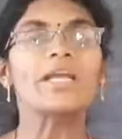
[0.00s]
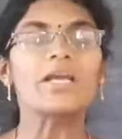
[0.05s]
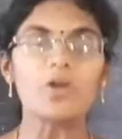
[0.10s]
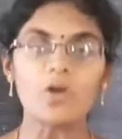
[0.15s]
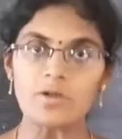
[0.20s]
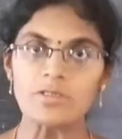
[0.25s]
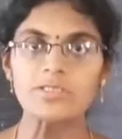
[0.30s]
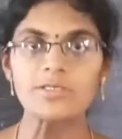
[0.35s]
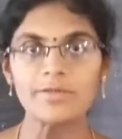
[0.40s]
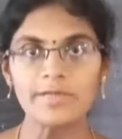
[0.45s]
can
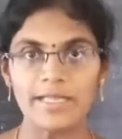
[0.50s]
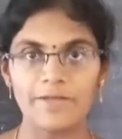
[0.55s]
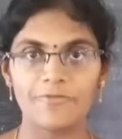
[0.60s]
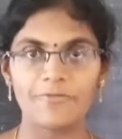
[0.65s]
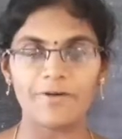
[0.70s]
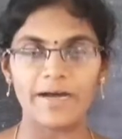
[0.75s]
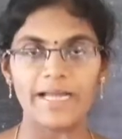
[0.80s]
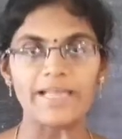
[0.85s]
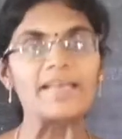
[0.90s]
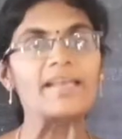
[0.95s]
also
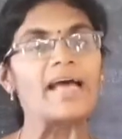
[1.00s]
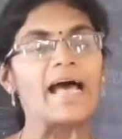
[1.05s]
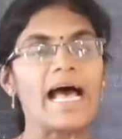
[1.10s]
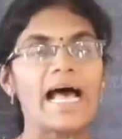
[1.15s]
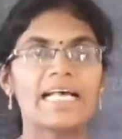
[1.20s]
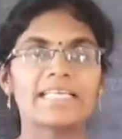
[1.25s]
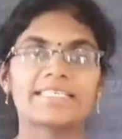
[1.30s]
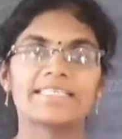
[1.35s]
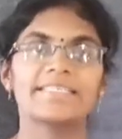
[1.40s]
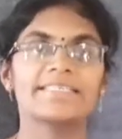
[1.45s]
define
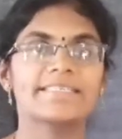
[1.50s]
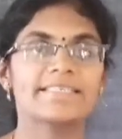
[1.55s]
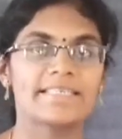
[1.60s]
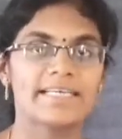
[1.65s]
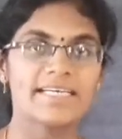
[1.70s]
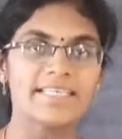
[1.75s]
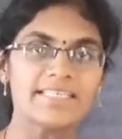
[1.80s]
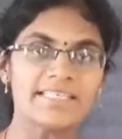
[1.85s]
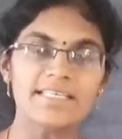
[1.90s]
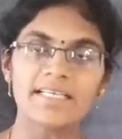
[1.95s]
acids
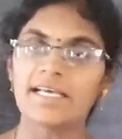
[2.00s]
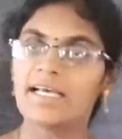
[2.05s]
as